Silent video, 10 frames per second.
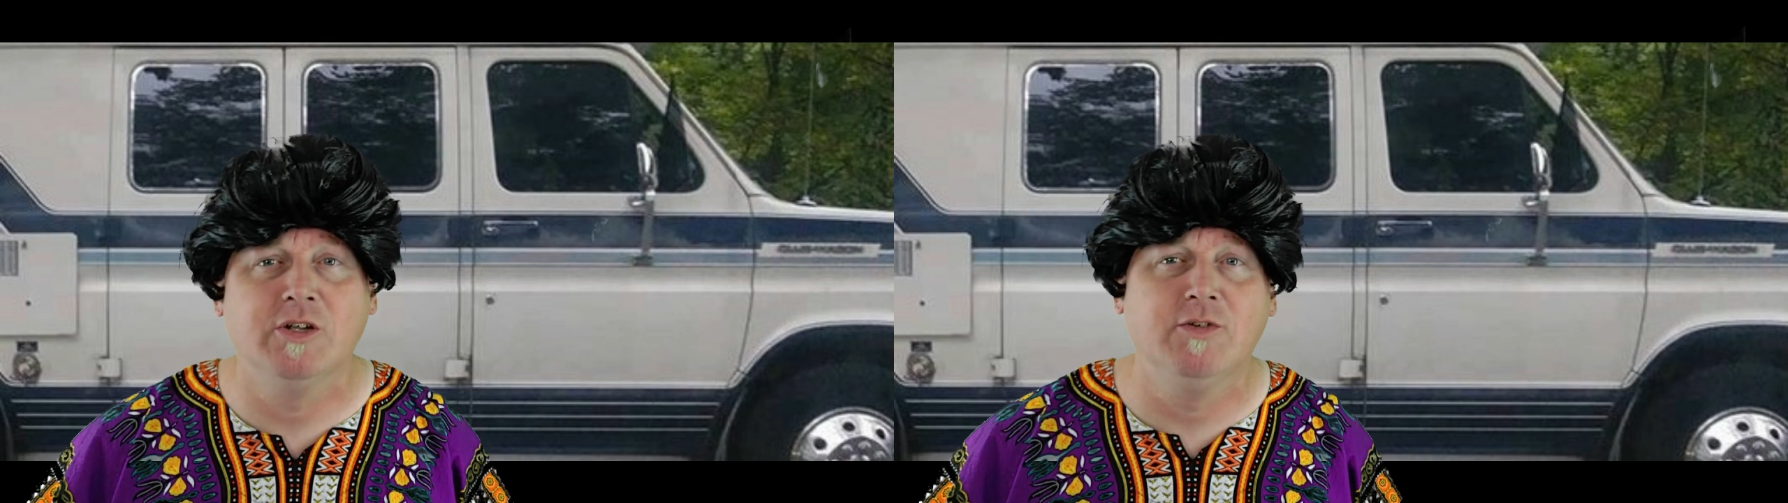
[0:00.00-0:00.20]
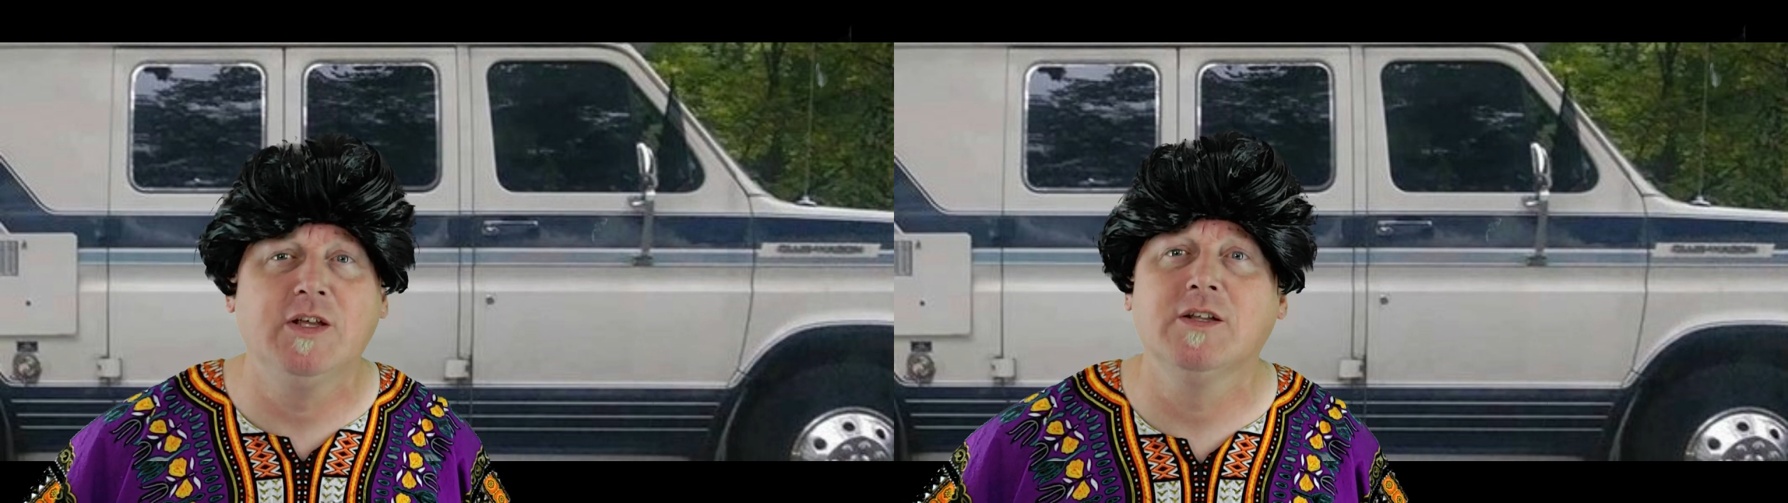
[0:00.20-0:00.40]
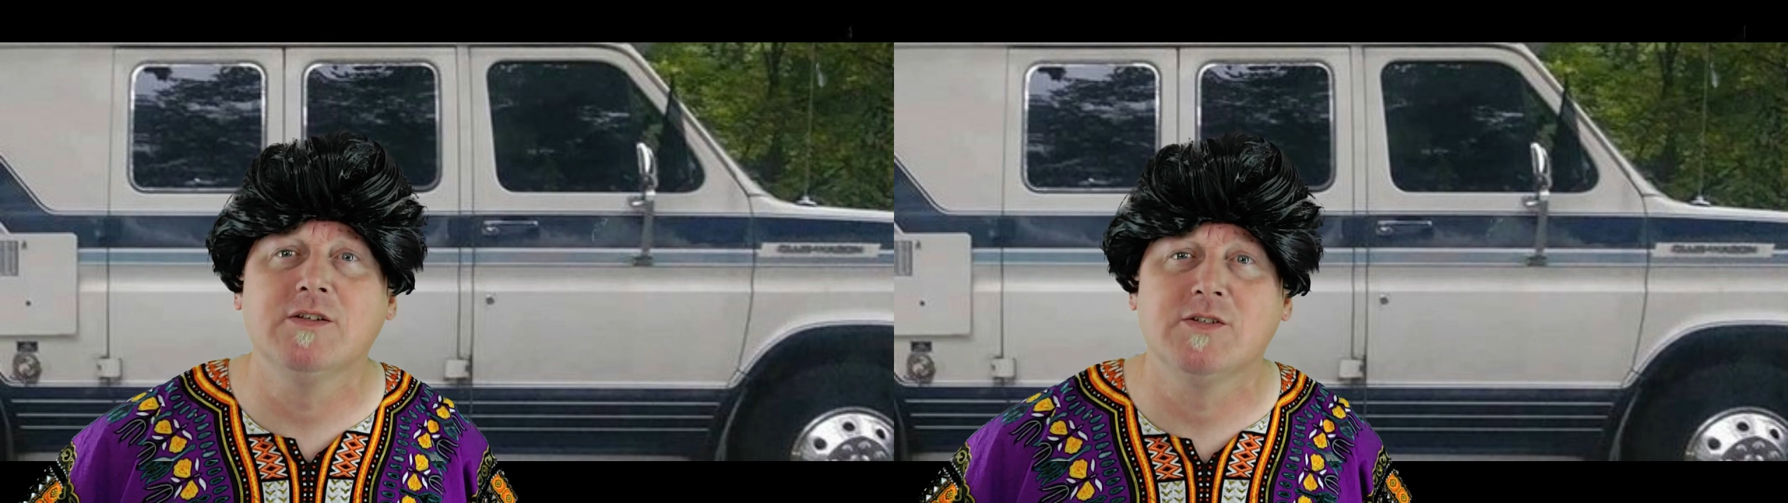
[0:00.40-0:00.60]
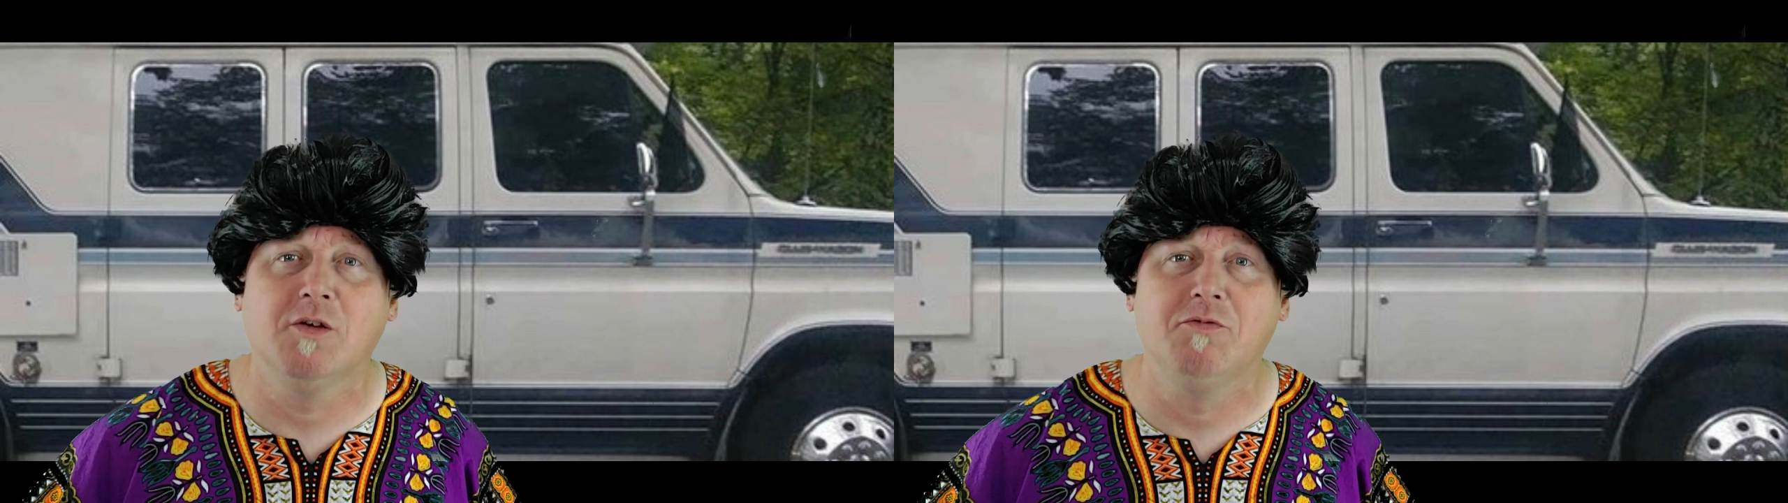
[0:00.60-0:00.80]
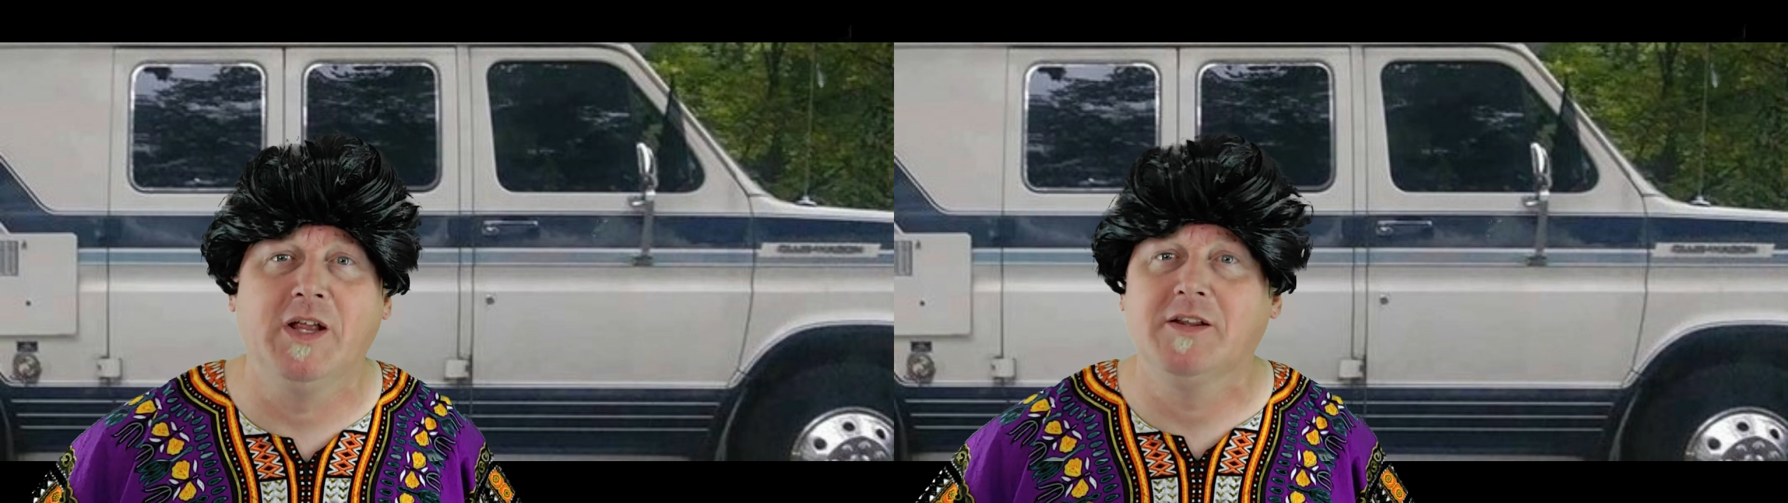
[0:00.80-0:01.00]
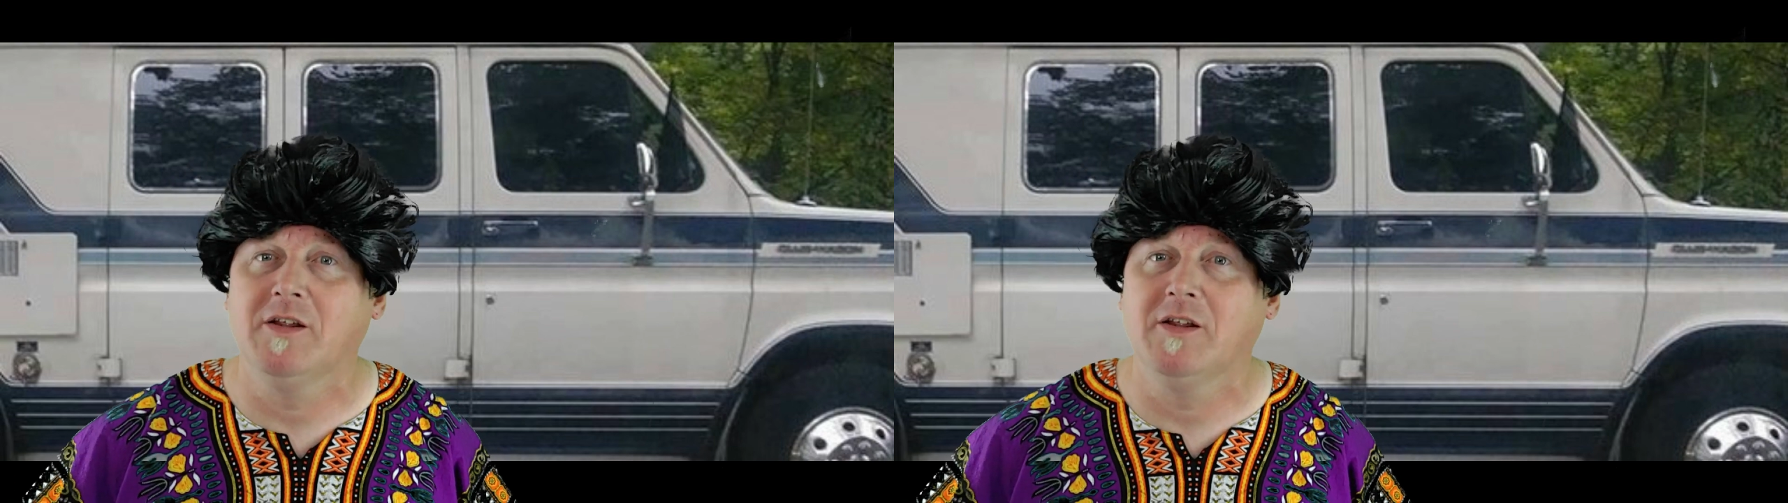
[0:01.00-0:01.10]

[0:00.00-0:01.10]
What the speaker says: TV and stuff late